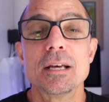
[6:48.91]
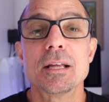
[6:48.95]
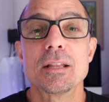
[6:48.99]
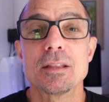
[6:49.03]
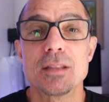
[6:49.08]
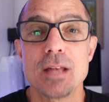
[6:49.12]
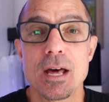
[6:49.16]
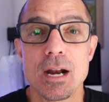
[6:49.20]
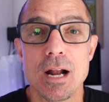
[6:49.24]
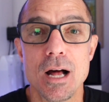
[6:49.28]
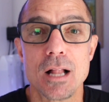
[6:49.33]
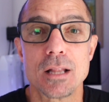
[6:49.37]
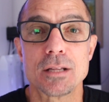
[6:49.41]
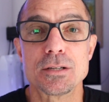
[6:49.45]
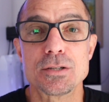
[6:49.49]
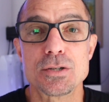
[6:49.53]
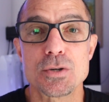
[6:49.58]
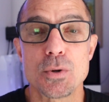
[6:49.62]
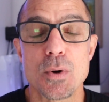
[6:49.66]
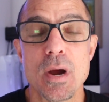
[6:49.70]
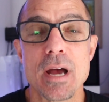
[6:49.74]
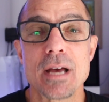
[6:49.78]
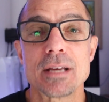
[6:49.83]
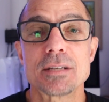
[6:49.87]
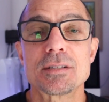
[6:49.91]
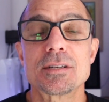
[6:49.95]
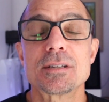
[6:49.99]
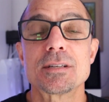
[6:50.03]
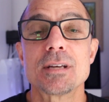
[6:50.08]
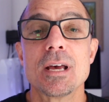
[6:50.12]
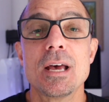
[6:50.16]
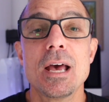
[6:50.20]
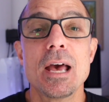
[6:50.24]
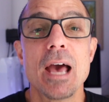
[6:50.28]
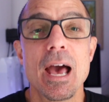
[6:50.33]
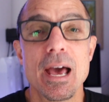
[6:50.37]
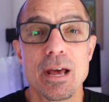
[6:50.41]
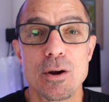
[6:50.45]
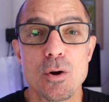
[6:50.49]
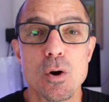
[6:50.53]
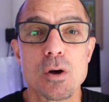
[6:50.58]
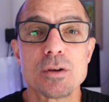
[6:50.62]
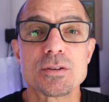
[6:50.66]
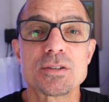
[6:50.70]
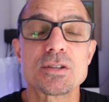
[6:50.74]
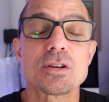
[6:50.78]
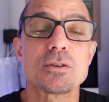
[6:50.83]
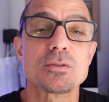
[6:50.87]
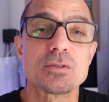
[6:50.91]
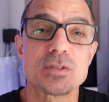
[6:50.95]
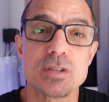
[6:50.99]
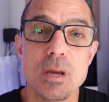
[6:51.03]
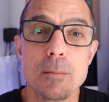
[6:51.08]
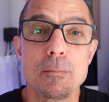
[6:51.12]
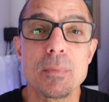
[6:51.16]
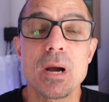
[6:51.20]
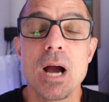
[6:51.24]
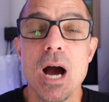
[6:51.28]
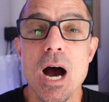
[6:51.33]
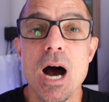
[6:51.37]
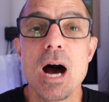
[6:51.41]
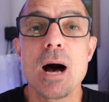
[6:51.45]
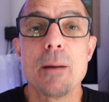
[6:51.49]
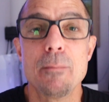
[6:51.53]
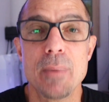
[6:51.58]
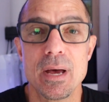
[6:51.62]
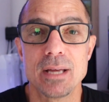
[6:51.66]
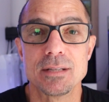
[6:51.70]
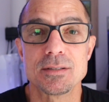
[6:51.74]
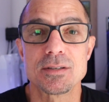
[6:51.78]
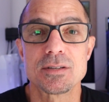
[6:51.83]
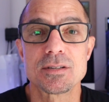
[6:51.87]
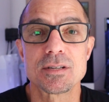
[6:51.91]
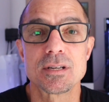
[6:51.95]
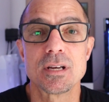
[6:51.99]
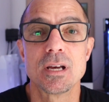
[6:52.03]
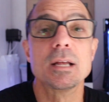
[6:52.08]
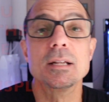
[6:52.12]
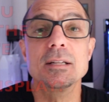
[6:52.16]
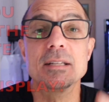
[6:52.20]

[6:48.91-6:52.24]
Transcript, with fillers: that I'll address and also some comments.